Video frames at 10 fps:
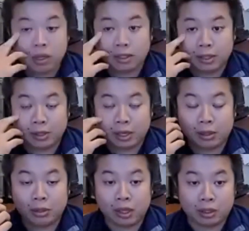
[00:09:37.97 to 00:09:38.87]

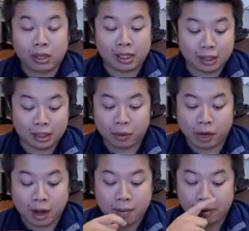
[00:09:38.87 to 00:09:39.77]
to address this
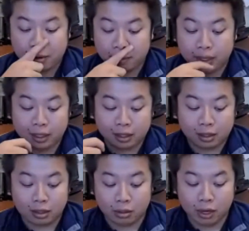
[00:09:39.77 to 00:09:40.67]
problem is
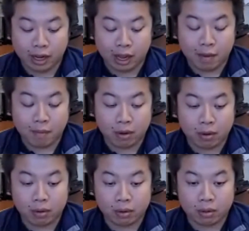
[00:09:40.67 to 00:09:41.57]
to
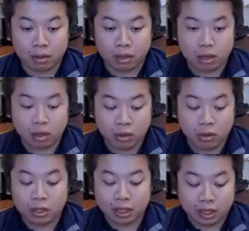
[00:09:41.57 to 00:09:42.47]
enable
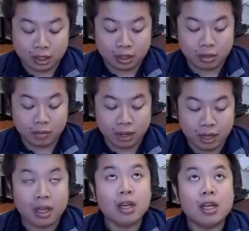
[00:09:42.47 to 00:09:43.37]
users to
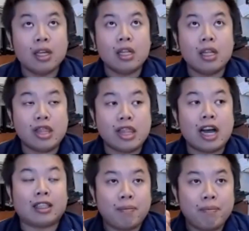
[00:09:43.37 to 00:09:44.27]
be
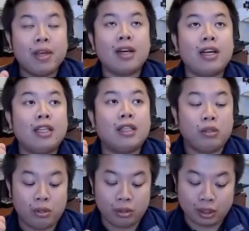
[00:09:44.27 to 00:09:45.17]
not merely the
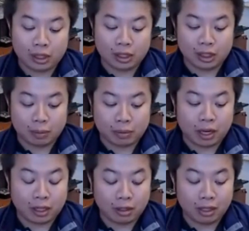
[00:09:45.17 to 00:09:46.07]
users, but
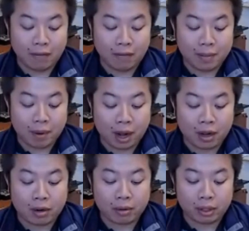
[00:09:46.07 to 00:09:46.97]
also give them
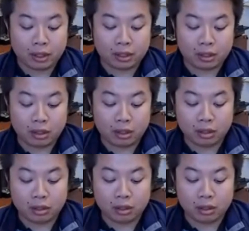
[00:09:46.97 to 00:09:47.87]
powers
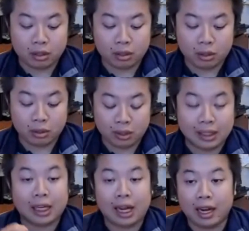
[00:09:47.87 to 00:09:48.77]
to
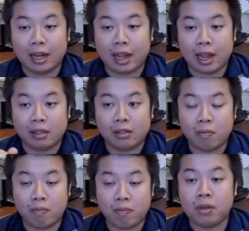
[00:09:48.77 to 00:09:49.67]
design and
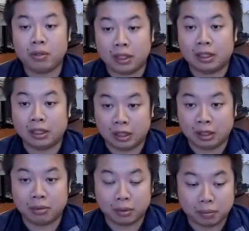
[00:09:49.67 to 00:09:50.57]
to build the
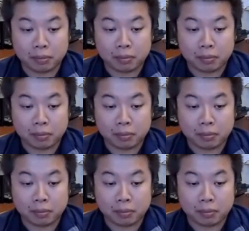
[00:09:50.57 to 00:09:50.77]
systems.